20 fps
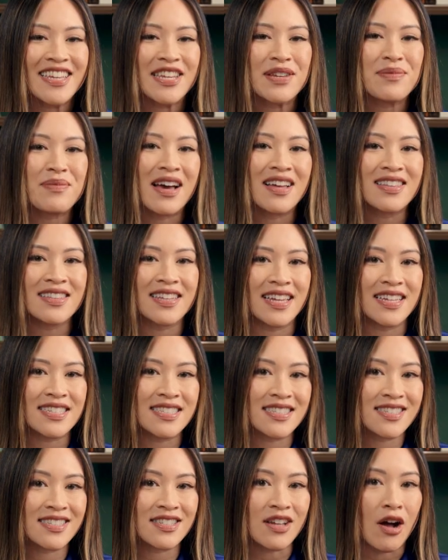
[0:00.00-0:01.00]
Email
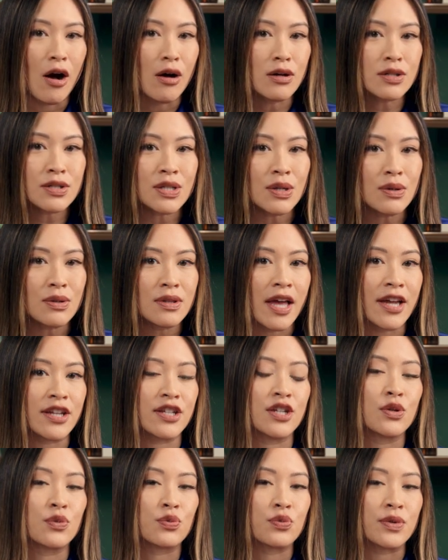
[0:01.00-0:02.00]
lists also
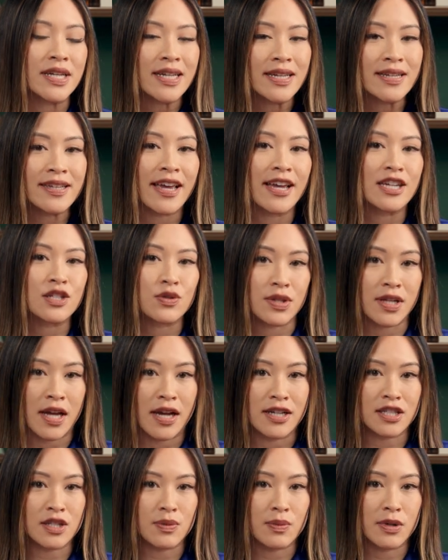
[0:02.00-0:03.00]
let you re-engage with
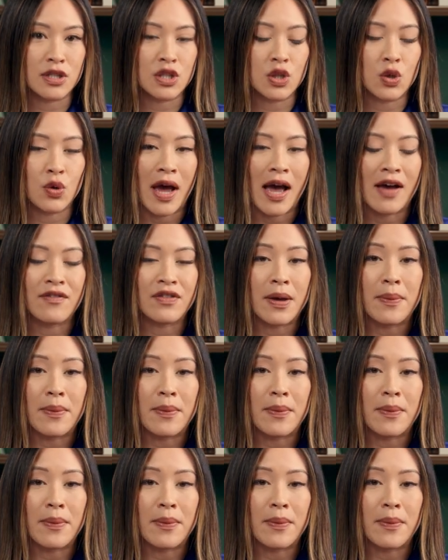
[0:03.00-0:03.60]
customers who have